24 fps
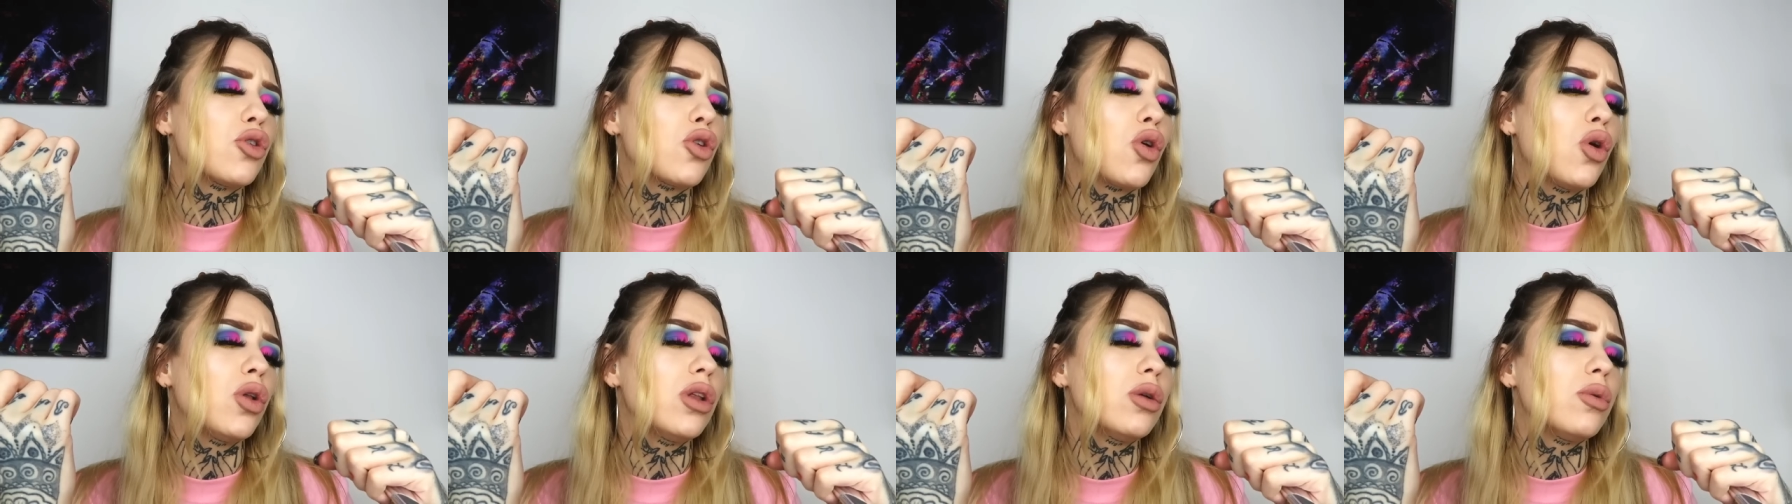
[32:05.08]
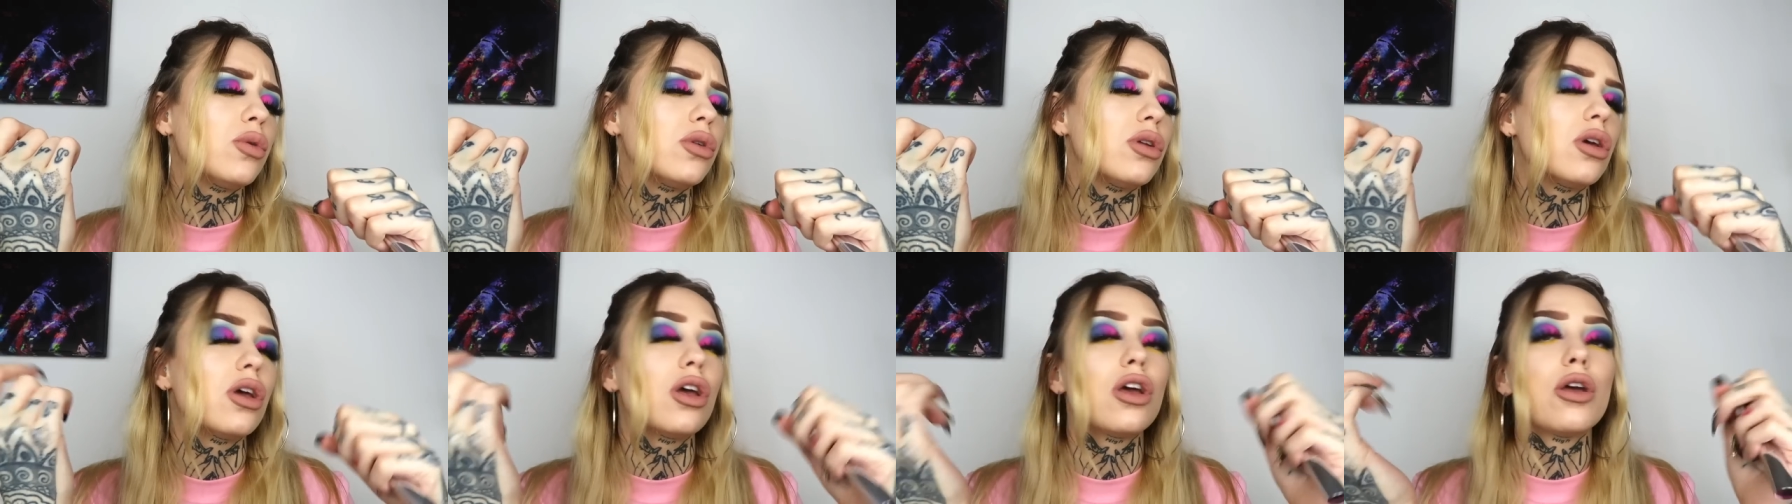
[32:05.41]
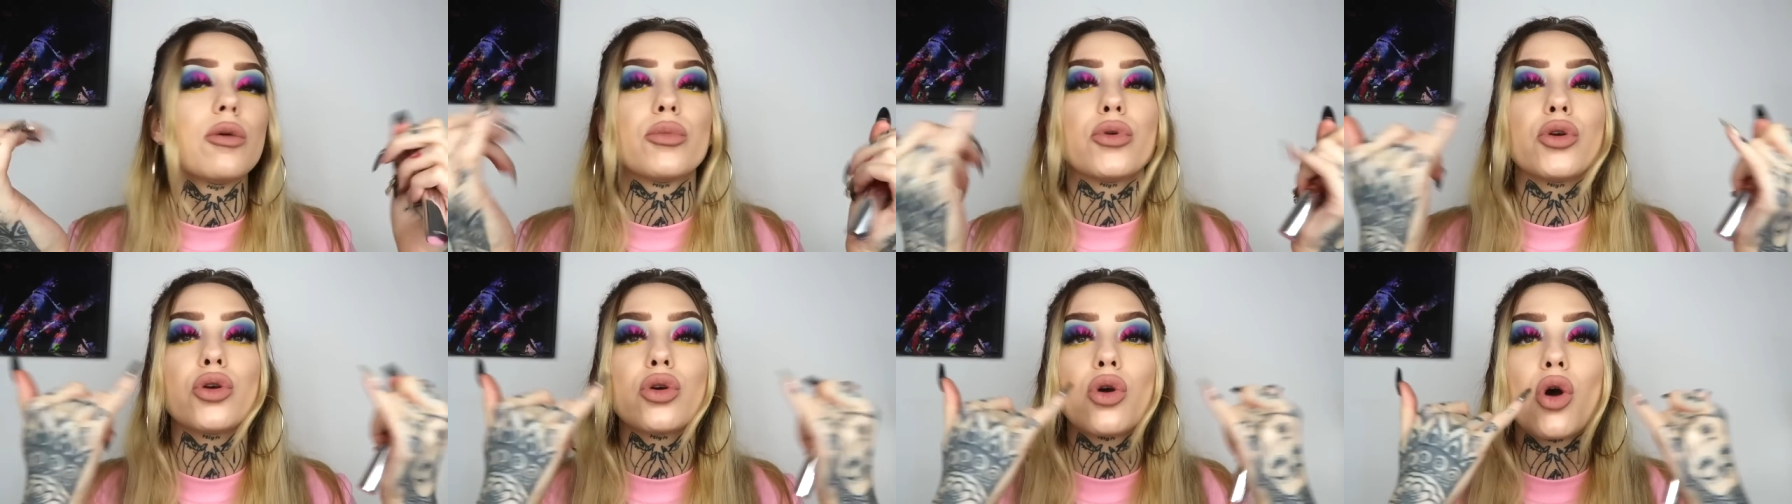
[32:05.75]
Pure Hollywood.
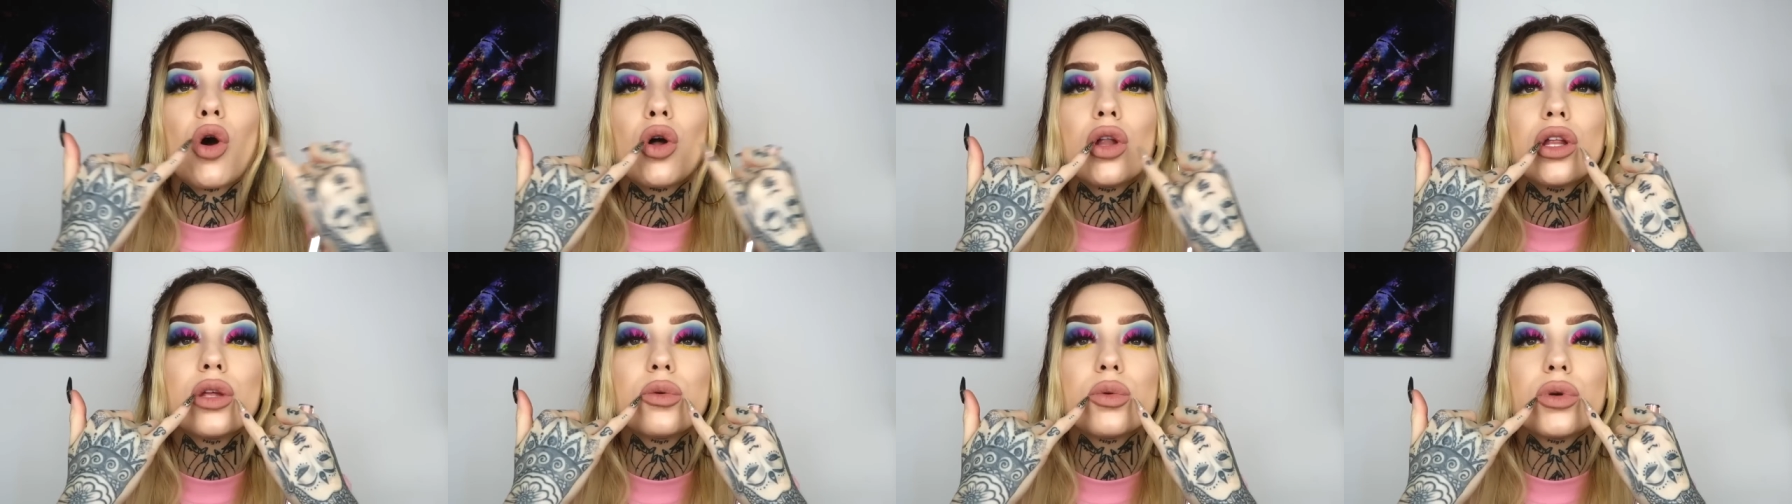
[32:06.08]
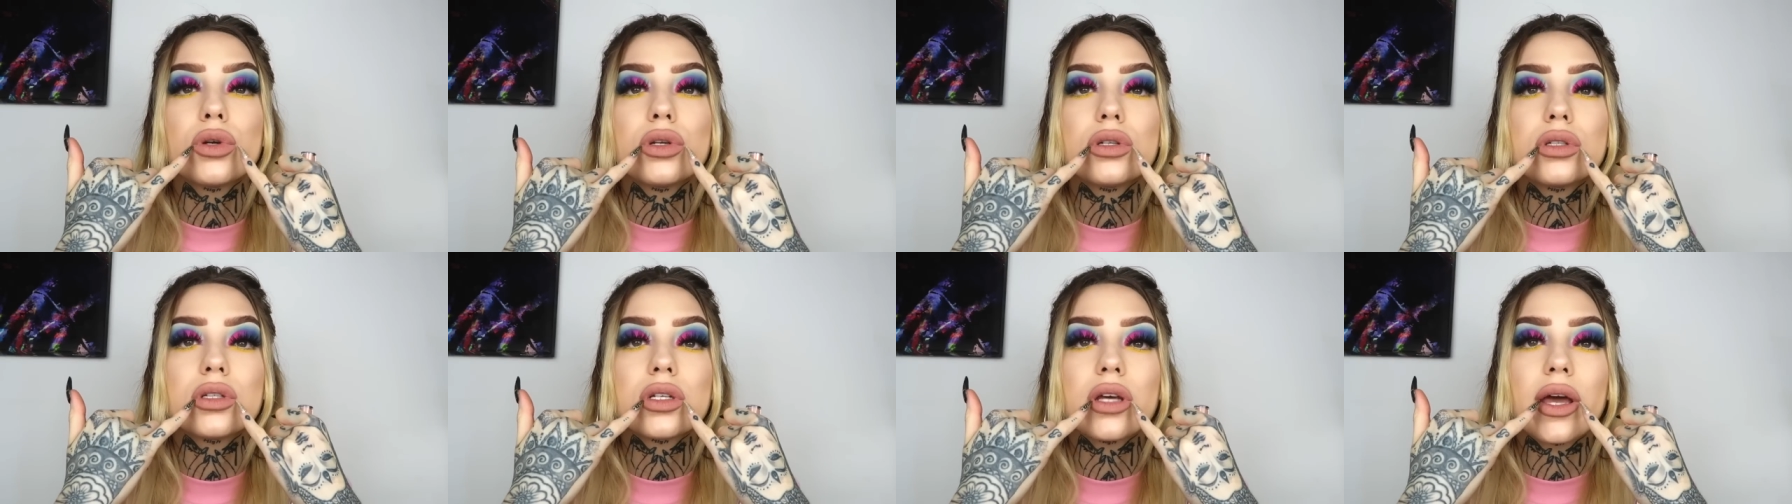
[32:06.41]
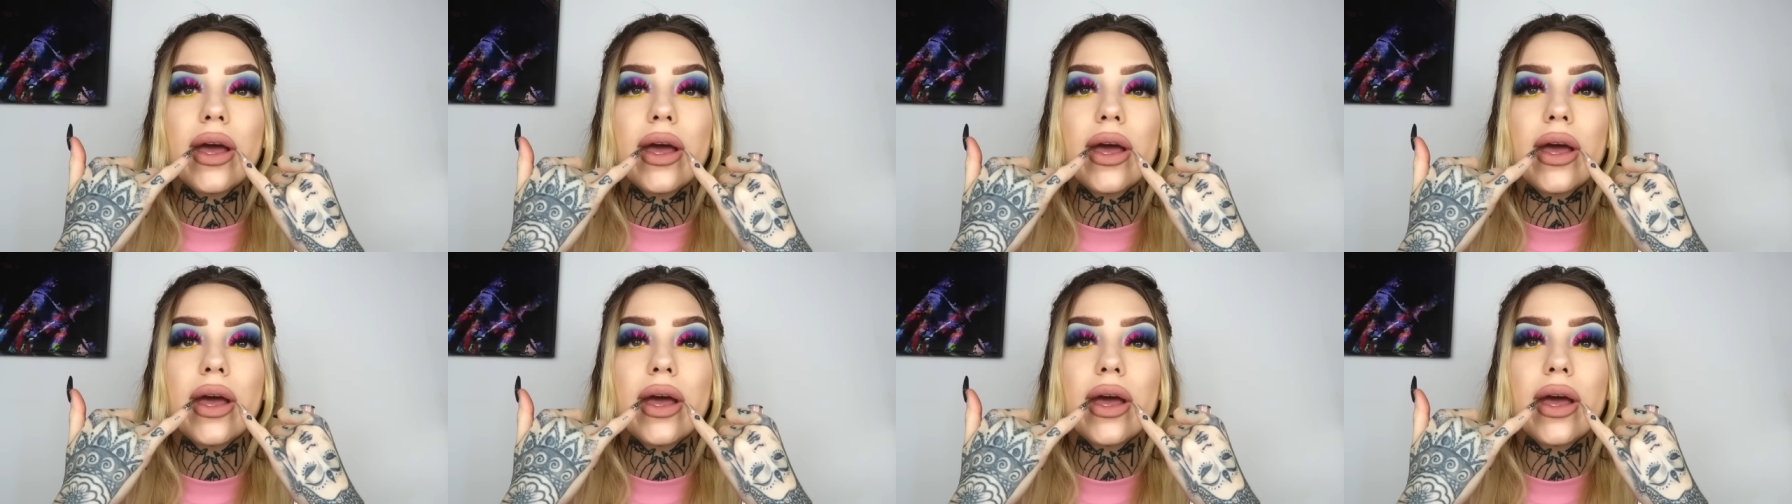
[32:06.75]
Pure Hollywood.